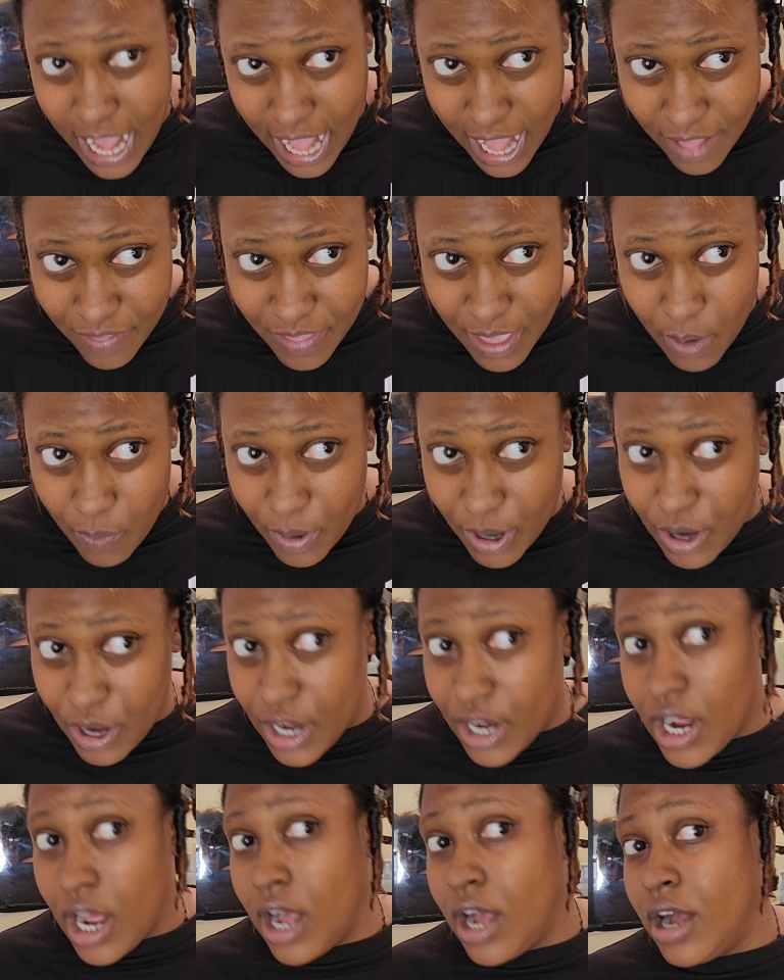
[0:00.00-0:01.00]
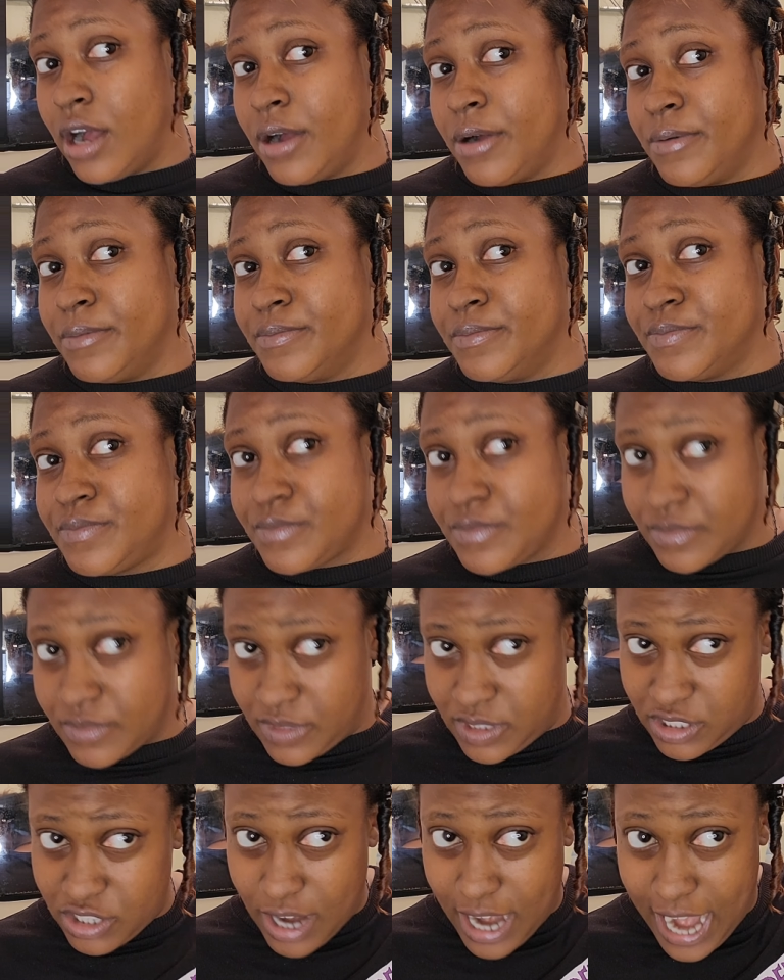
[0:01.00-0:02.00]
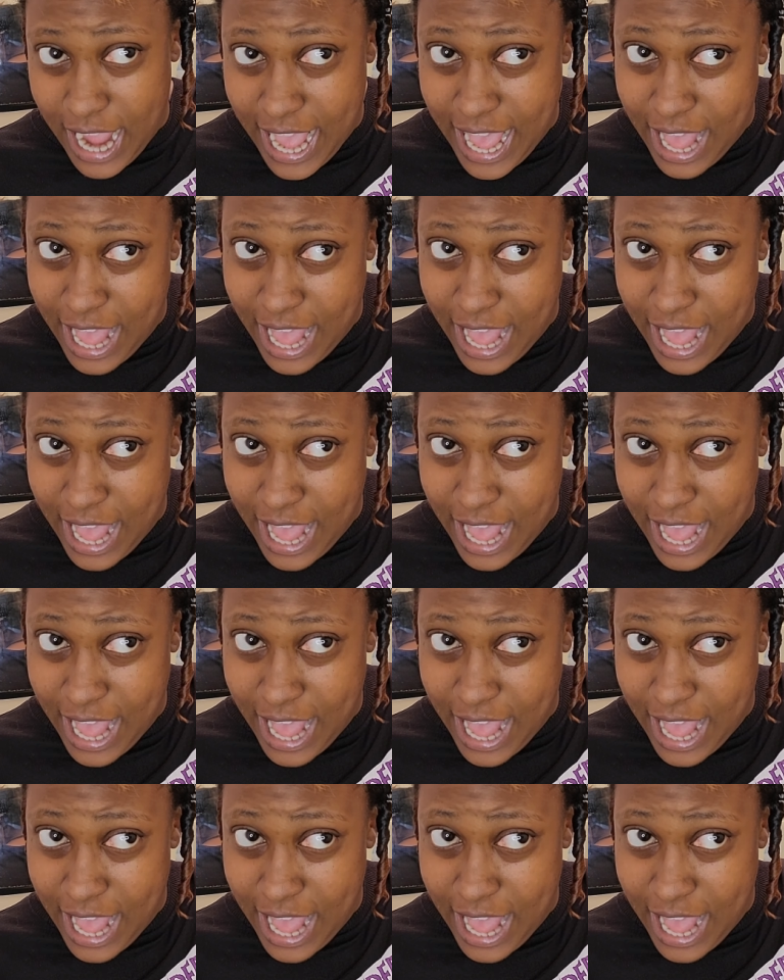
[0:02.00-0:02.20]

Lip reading: and then we're gonna I